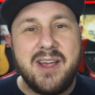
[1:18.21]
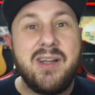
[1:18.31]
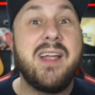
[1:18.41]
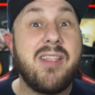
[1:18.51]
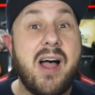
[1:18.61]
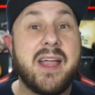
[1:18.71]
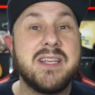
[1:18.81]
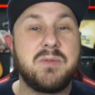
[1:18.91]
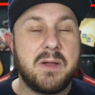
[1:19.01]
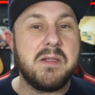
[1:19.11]
Greg Locke
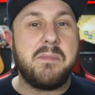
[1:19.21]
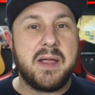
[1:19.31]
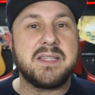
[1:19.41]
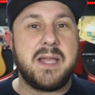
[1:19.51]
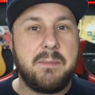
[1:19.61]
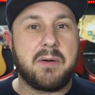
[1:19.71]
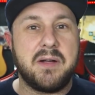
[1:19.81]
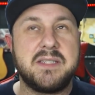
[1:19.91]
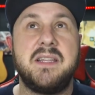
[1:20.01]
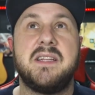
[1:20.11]
is one of the biggest
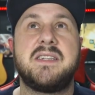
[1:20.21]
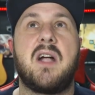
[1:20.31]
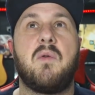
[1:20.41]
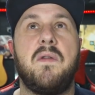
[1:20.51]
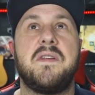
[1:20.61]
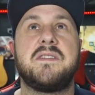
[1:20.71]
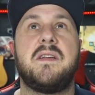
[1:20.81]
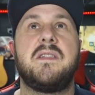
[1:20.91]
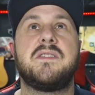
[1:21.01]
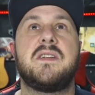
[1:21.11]
hypocrites in the entire world. There's
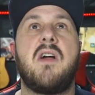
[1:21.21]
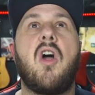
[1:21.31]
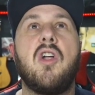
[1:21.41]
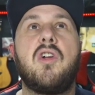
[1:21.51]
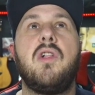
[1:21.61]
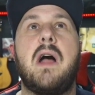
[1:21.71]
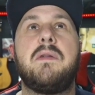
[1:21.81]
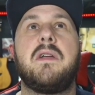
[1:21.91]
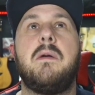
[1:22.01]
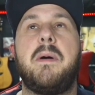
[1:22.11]
a there's an article
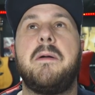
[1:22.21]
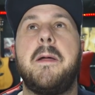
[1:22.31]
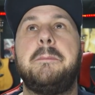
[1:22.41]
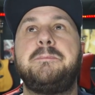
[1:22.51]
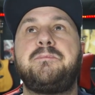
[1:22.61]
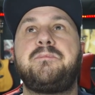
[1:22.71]
out there about him